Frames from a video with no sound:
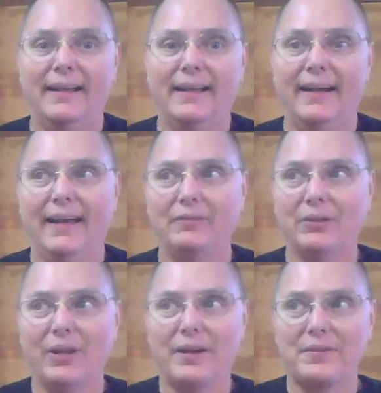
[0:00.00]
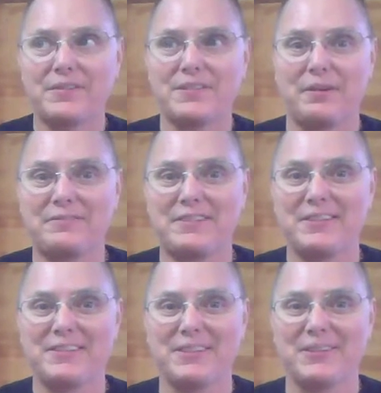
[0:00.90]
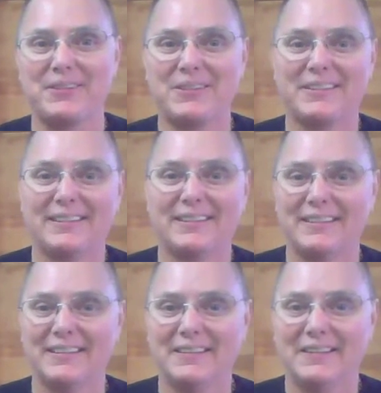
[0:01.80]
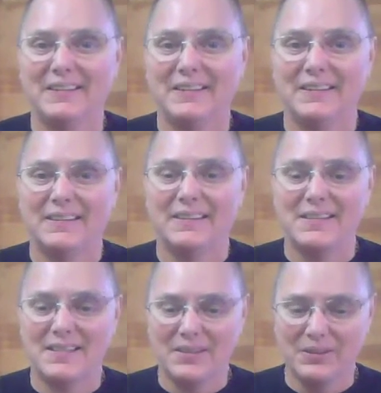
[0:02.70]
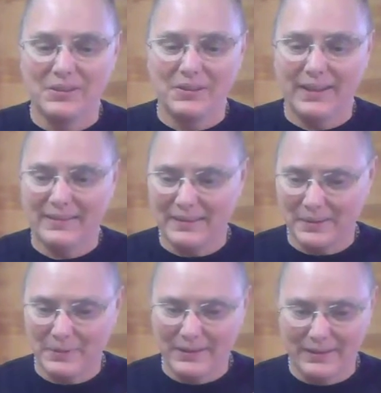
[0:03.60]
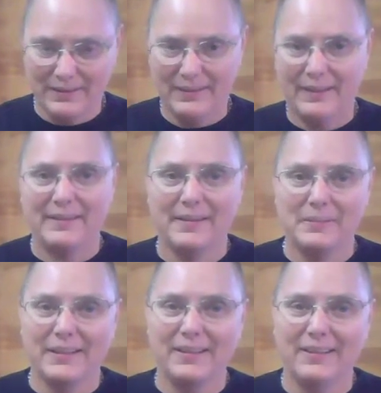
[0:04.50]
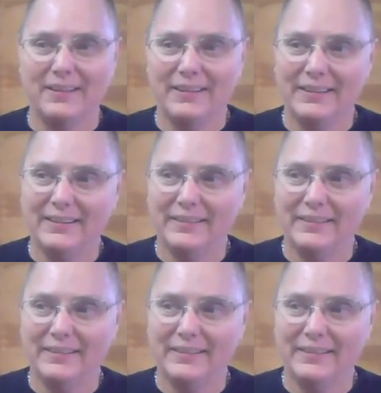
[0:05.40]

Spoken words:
I have a lot of stuff to do. So I think I'm gonna call it.